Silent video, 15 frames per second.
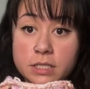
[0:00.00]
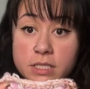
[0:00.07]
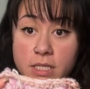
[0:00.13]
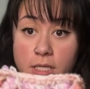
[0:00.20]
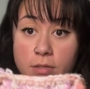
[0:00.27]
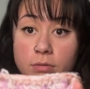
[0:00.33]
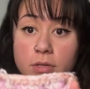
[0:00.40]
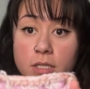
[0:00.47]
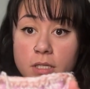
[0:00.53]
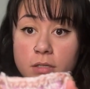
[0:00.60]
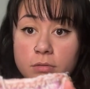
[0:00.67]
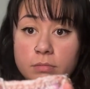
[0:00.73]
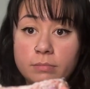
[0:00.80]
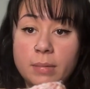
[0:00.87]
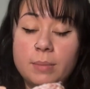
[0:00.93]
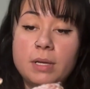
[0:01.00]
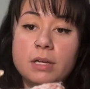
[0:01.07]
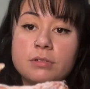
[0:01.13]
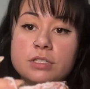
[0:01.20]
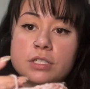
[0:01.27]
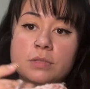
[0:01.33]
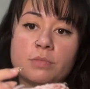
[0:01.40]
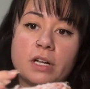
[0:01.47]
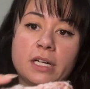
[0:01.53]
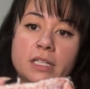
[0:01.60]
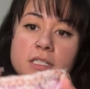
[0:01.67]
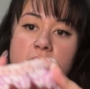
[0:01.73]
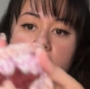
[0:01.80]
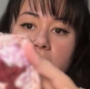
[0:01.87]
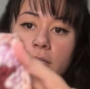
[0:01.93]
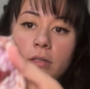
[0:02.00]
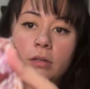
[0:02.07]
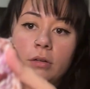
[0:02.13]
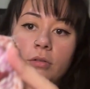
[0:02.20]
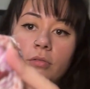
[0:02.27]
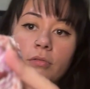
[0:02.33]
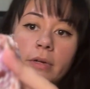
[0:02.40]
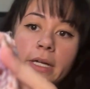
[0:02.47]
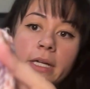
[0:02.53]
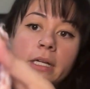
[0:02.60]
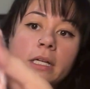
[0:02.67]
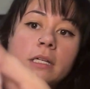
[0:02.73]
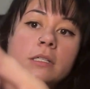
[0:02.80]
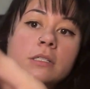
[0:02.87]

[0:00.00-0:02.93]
It's cute, though. Maybe I was just practicing granny